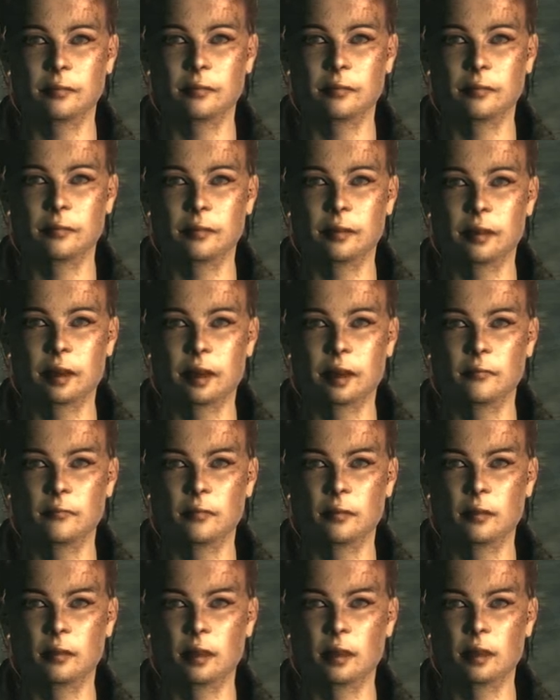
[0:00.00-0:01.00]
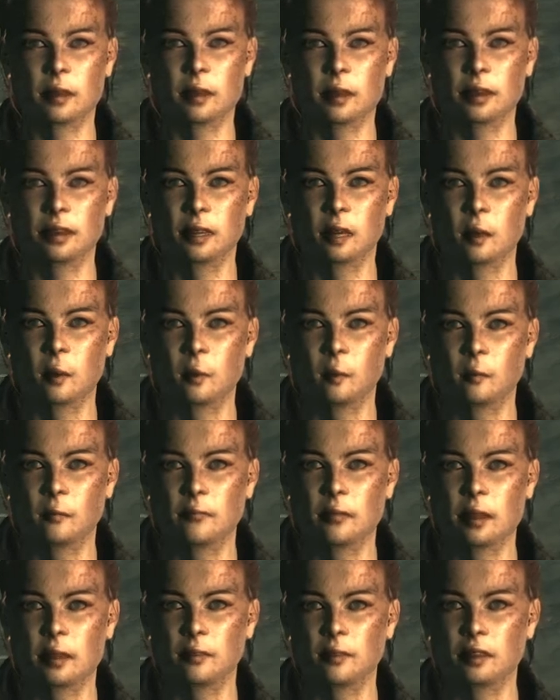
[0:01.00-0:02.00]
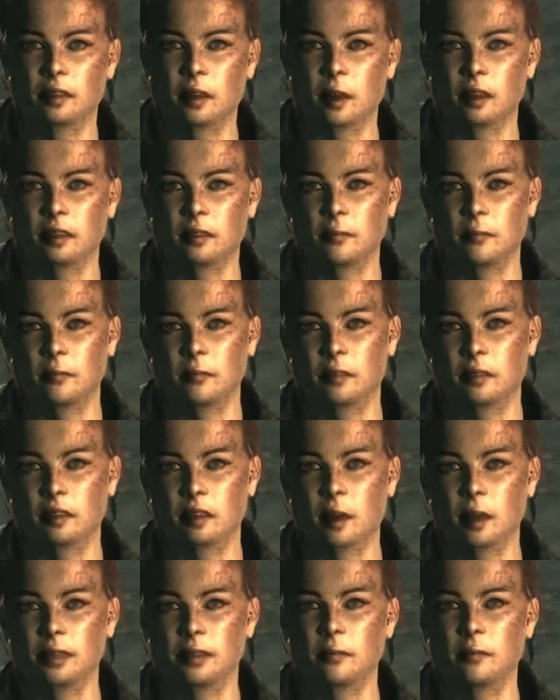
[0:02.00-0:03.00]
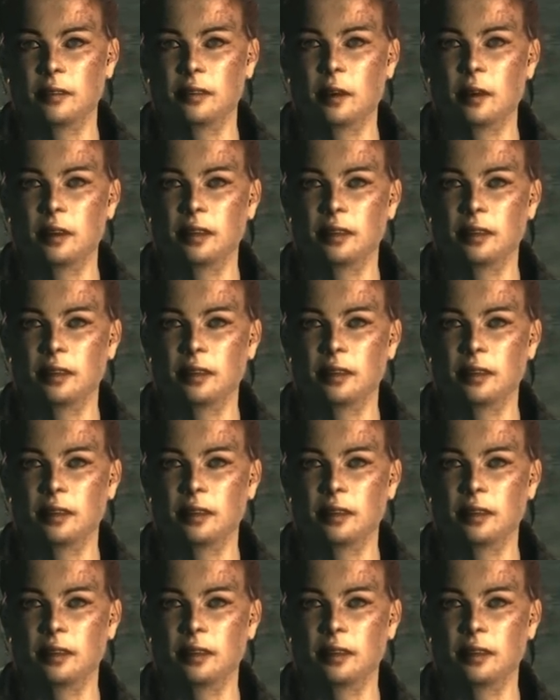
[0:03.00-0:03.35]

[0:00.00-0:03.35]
if I want it. Obadiah's no better than the heathens he's